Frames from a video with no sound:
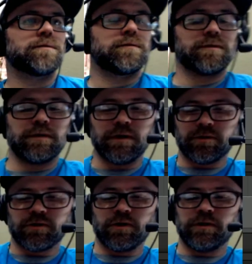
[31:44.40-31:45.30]

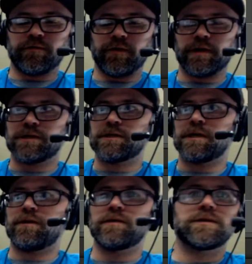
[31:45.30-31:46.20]
alternative variation. I
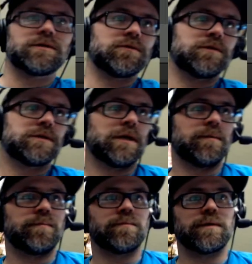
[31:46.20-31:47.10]
always do the same,
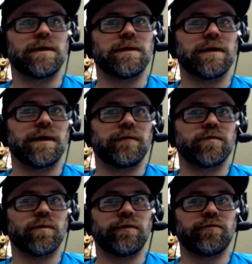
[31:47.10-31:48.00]
negative
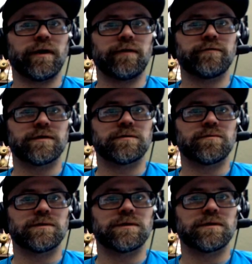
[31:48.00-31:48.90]
25 decibels there.